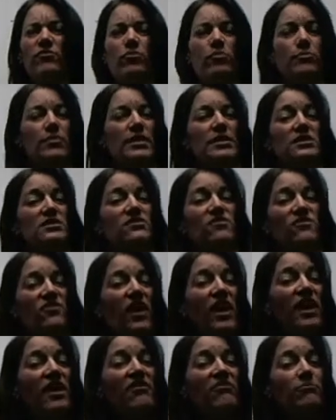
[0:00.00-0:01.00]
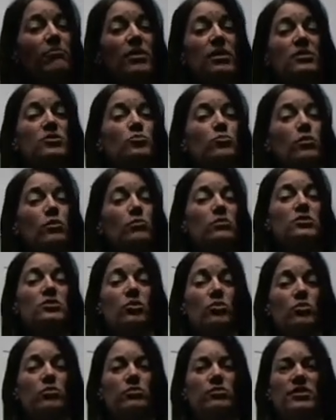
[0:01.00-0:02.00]
4 minus 5 because we were
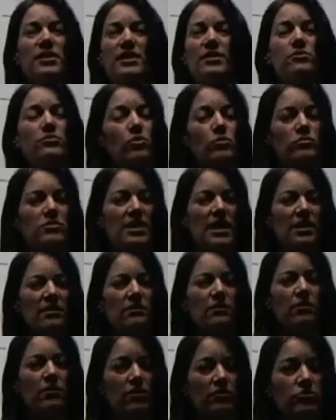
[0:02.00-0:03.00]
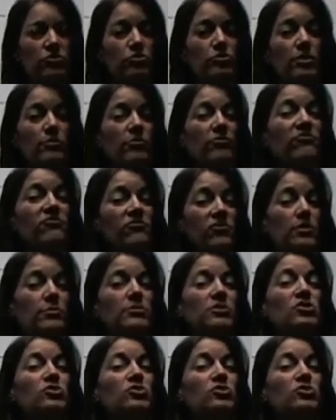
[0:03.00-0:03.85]
told that you don't take the larger number from a